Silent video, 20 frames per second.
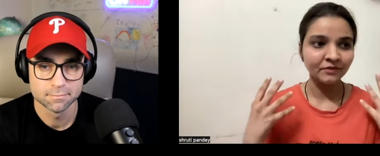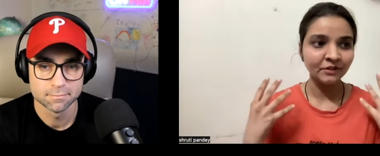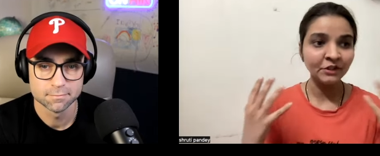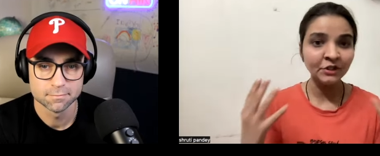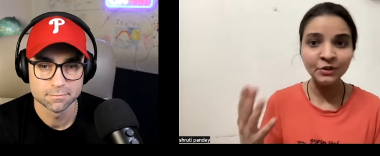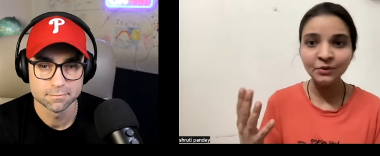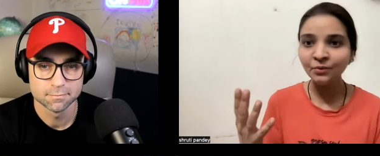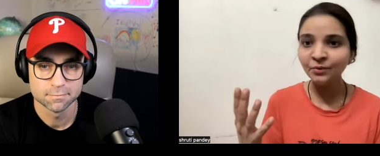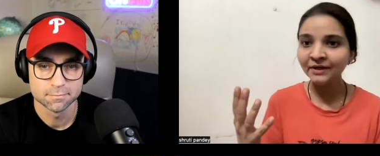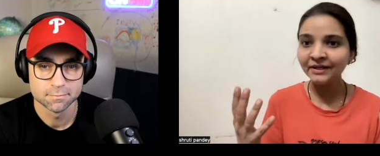
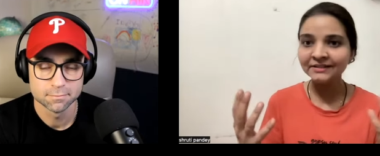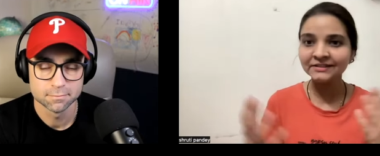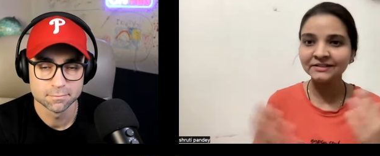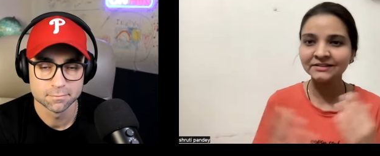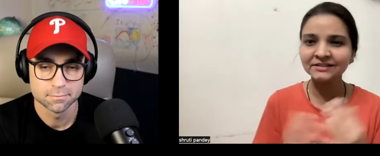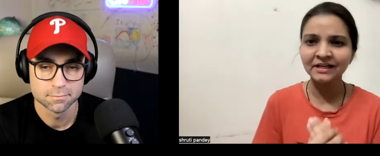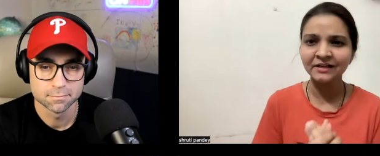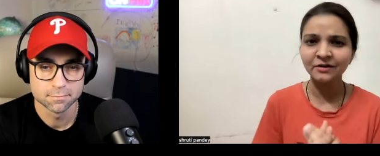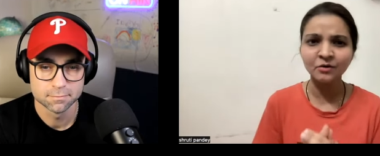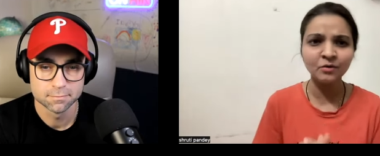Speaker 1: US,
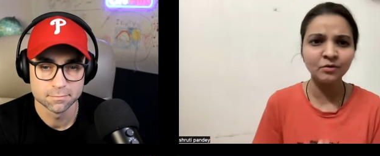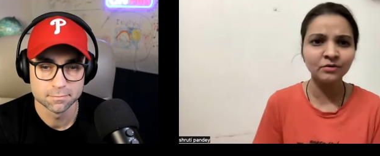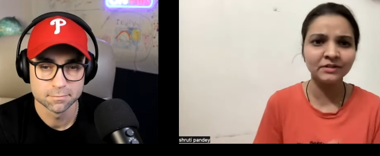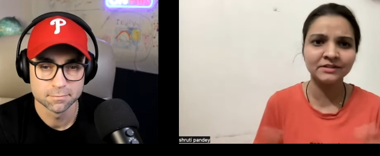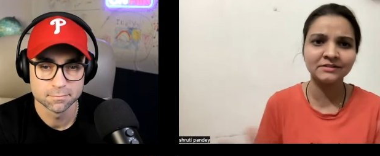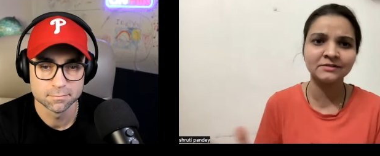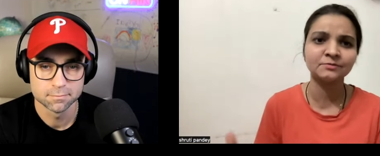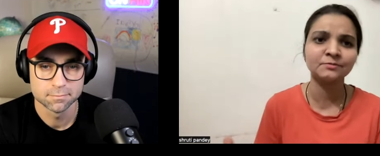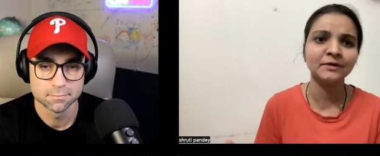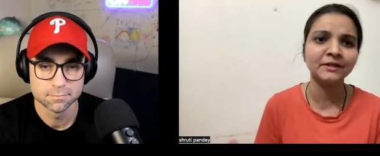it's like, oh,
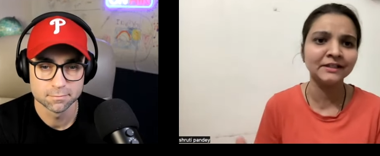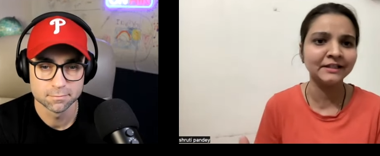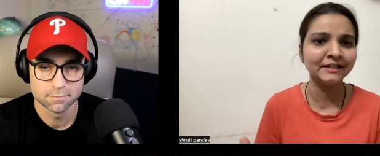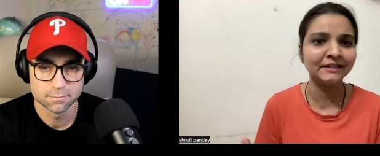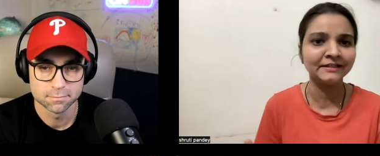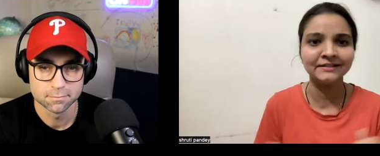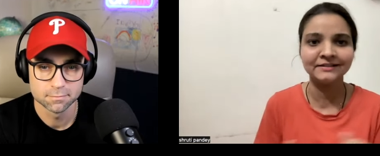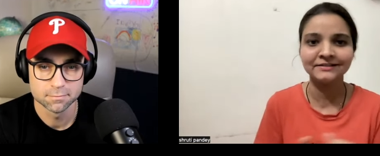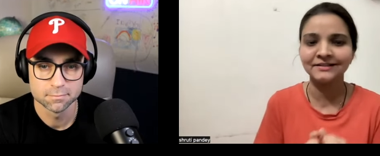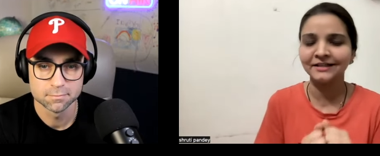there's
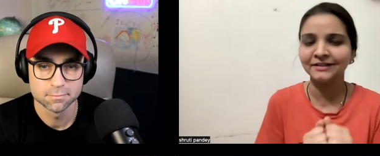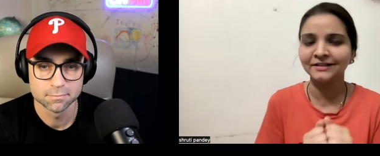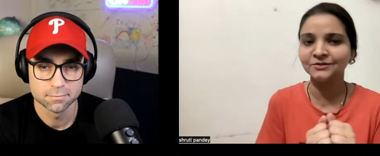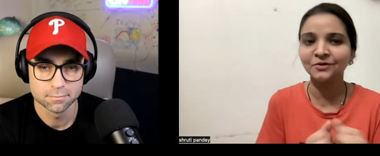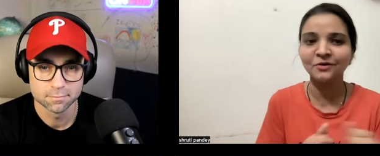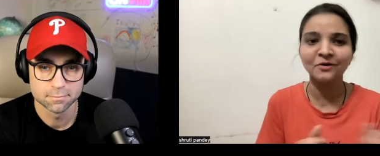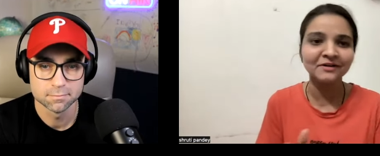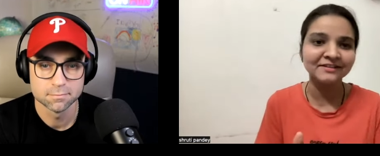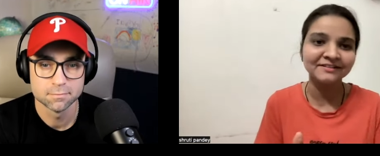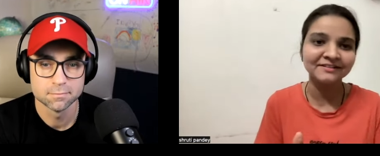money, there's
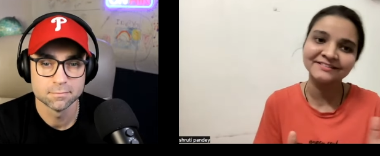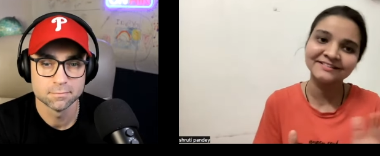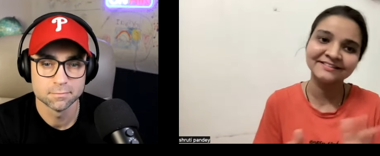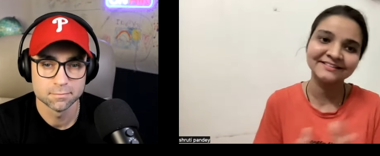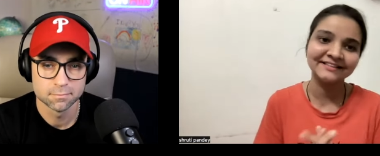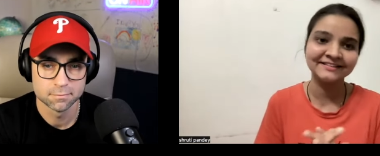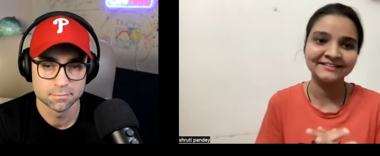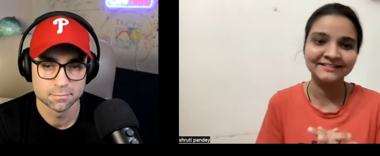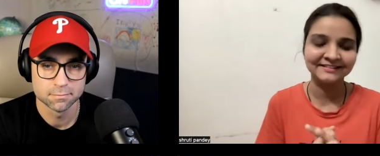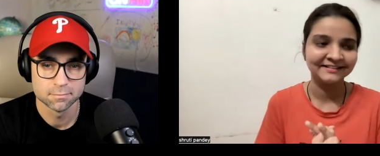like
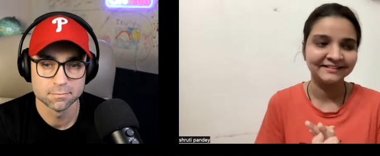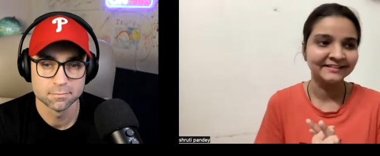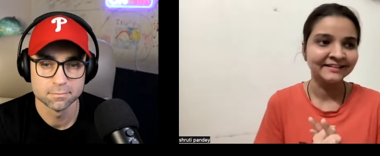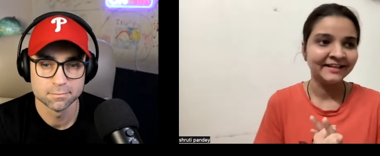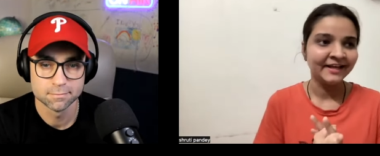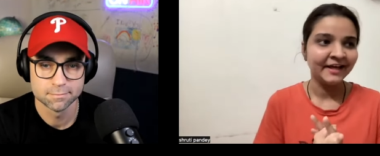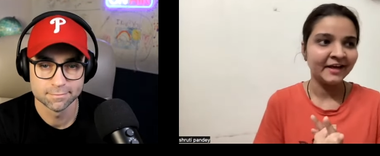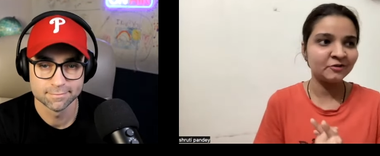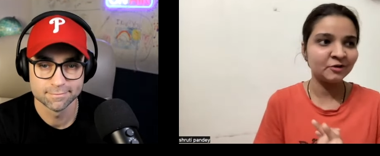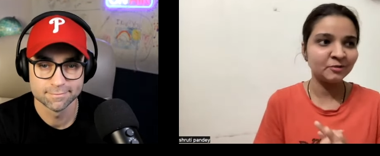dollars, there's
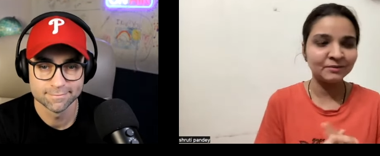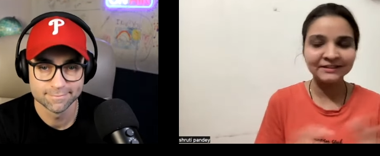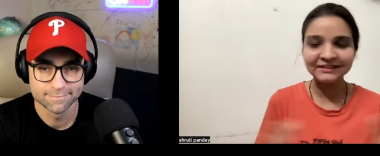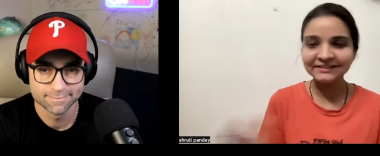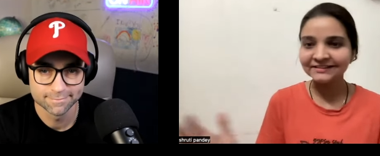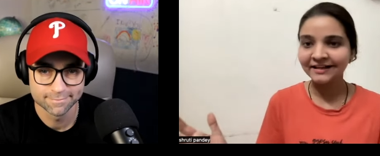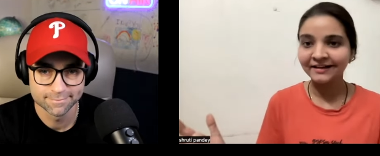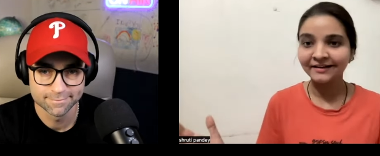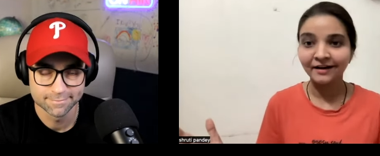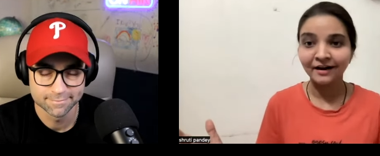
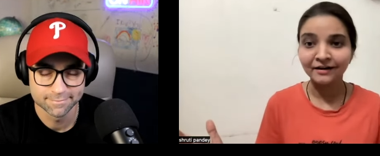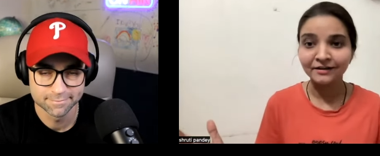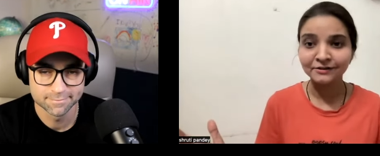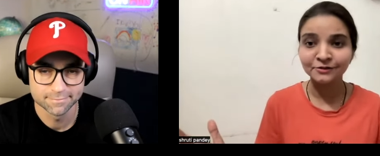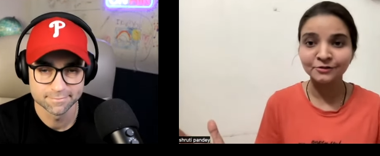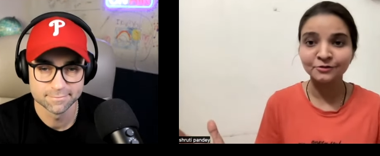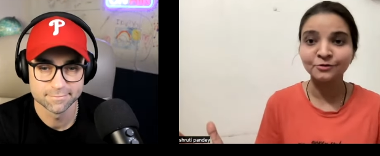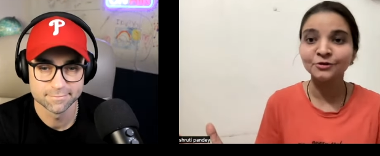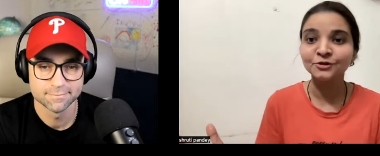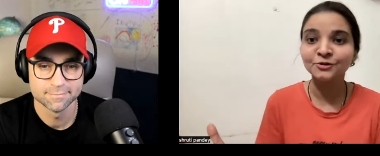everybody's like
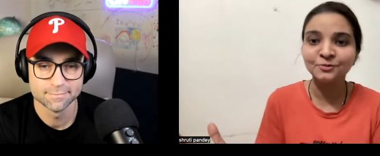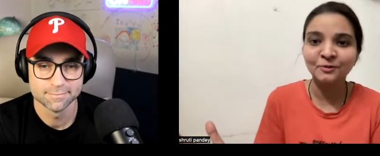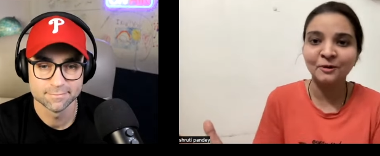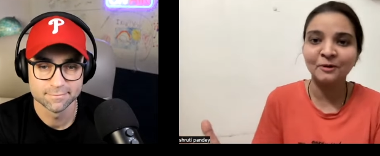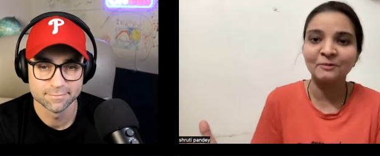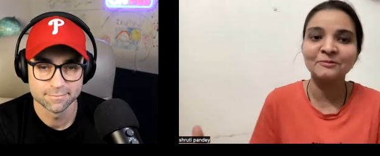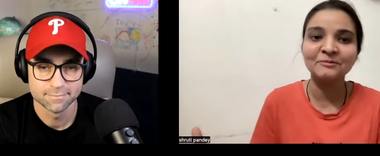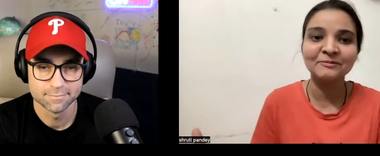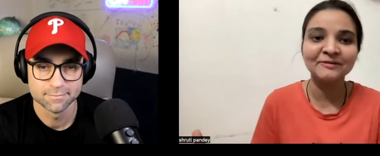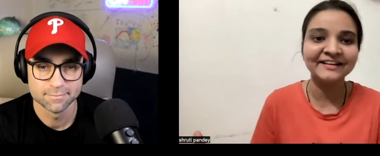Uncle Scrooge
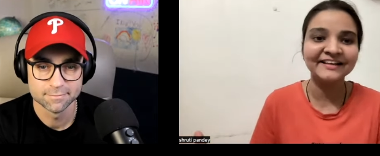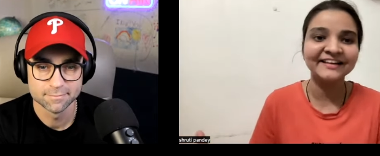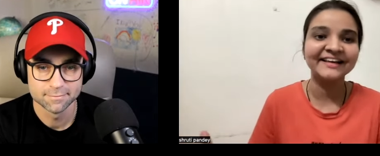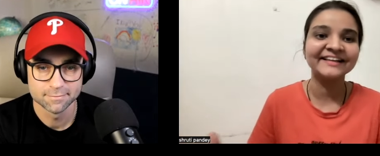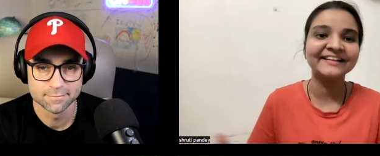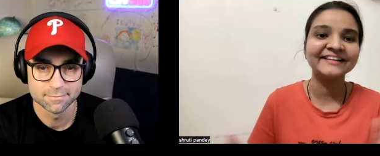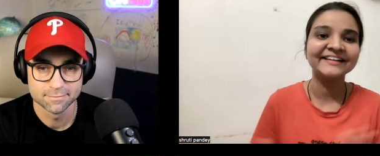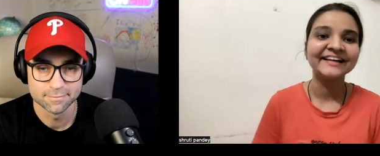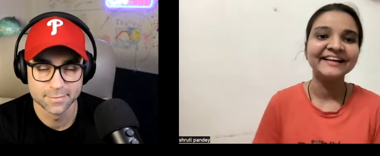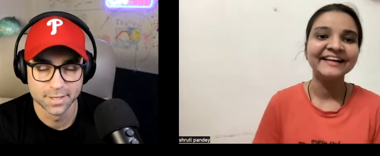probably.
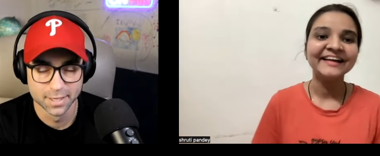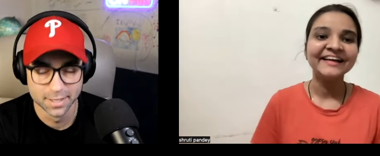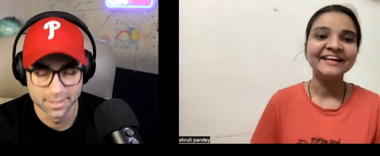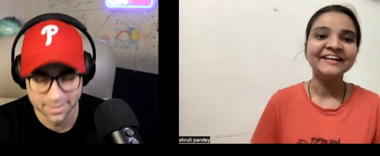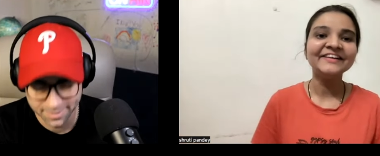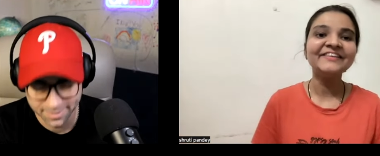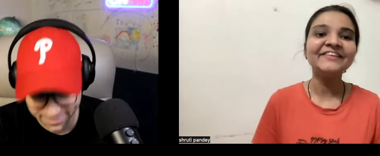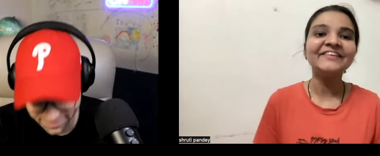And you